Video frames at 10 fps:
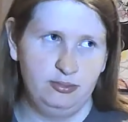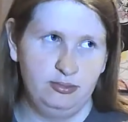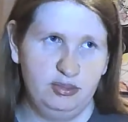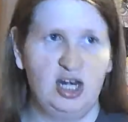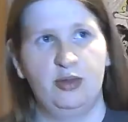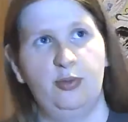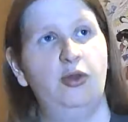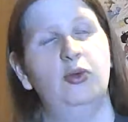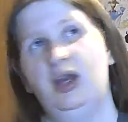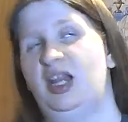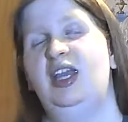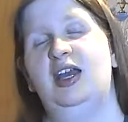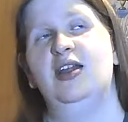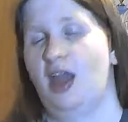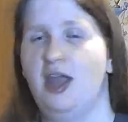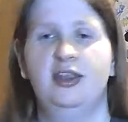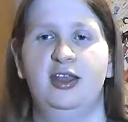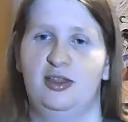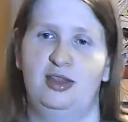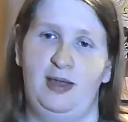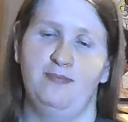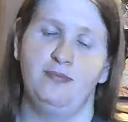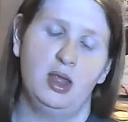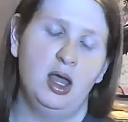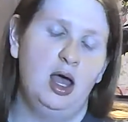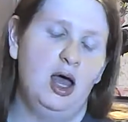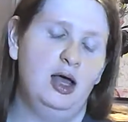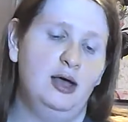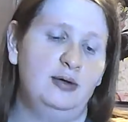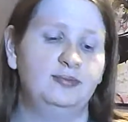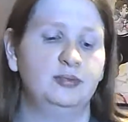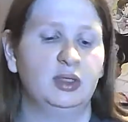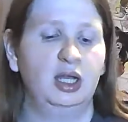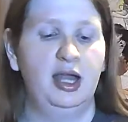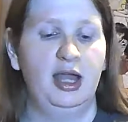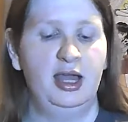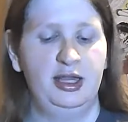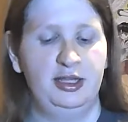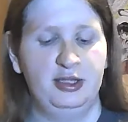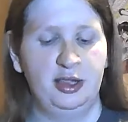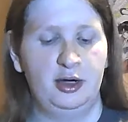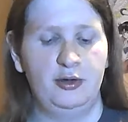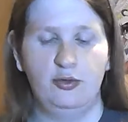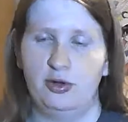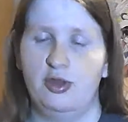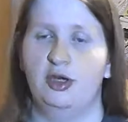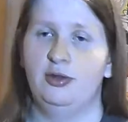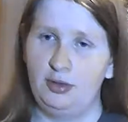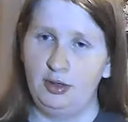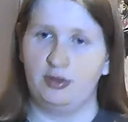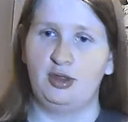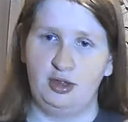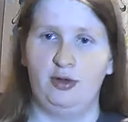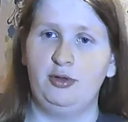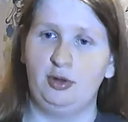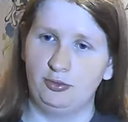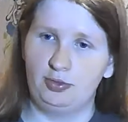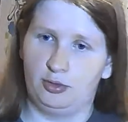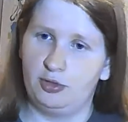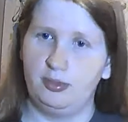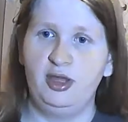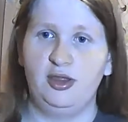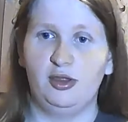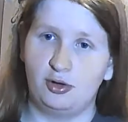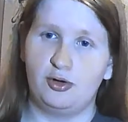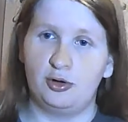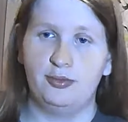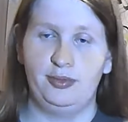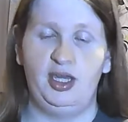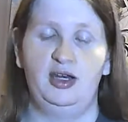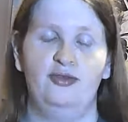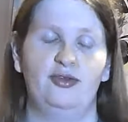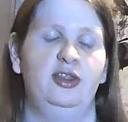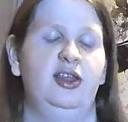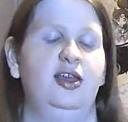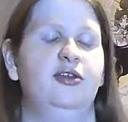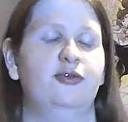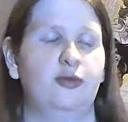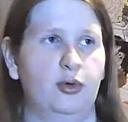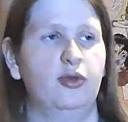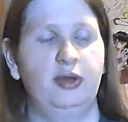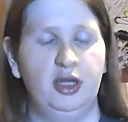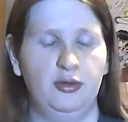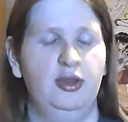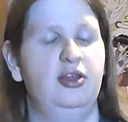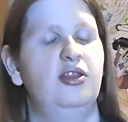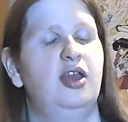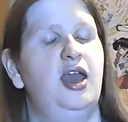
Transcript: That is both what he is and his name. And, Grisha, says, don't hurt my sister, hurt me and everything. Of course, we know this.